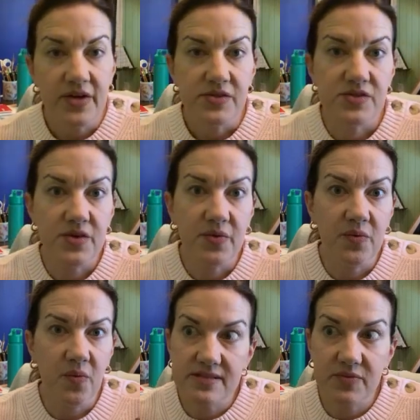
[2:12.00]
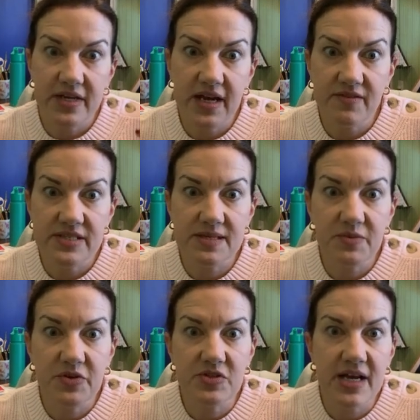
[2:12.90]
So we have a
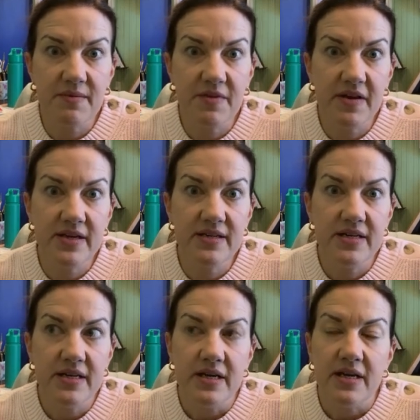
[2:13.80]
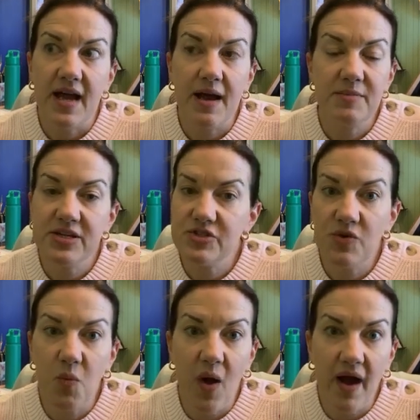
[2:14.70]
similar timeline. I'm not sure
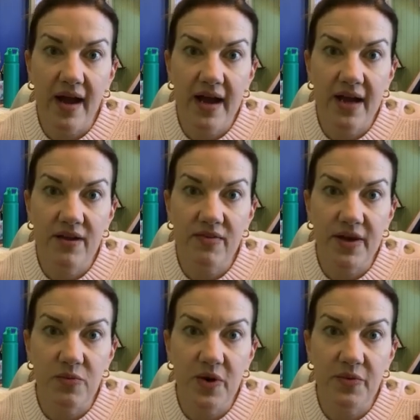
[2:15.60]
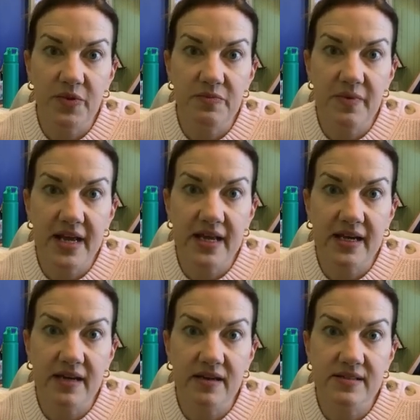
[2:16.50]
why, like what would
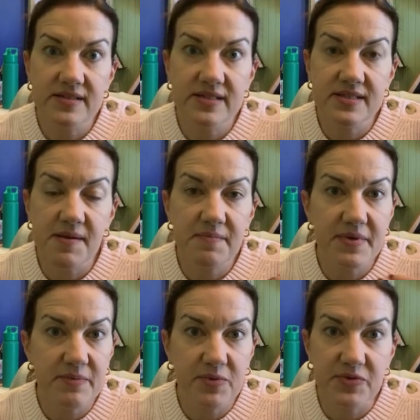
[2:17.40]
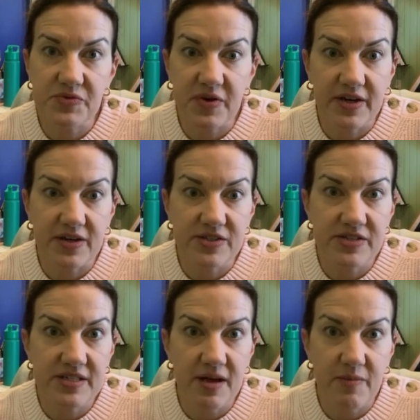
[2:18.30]
make some people's records
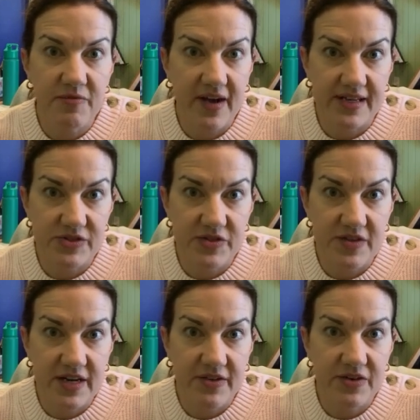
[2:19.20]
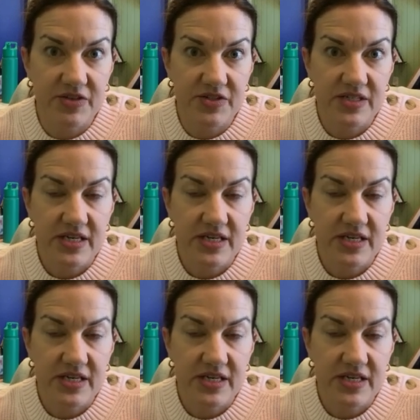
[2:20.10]
come faster than others.